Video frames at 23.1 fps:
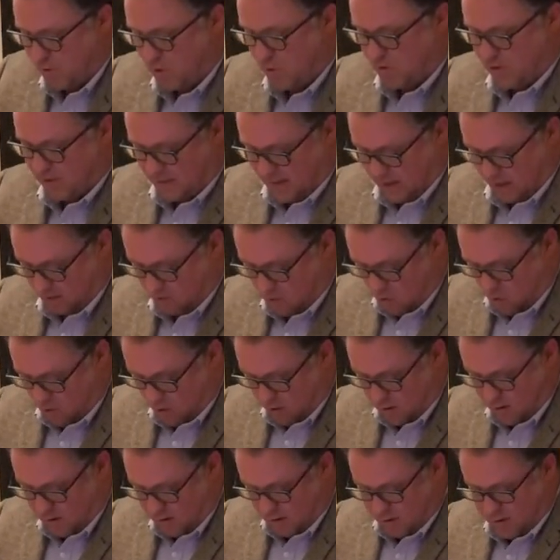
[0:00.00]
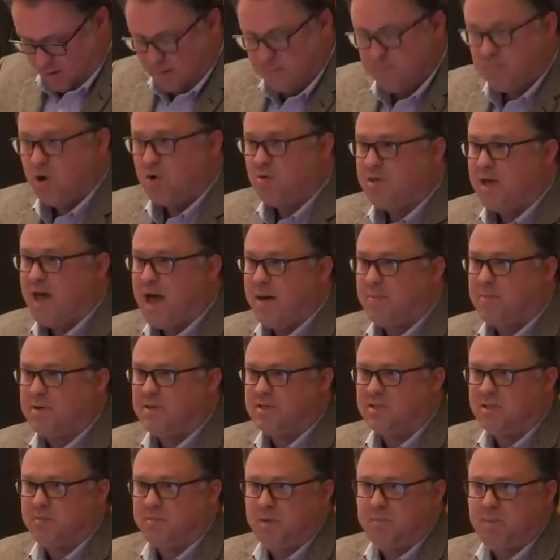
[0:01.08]
Bill Clinton and Al Gore, both
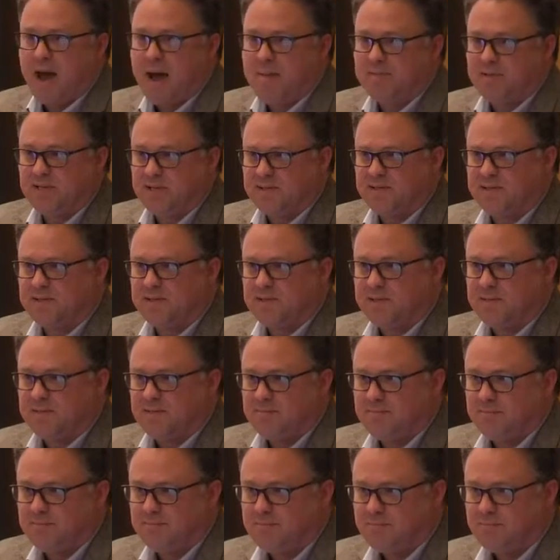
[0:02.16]
happened to be Baptists.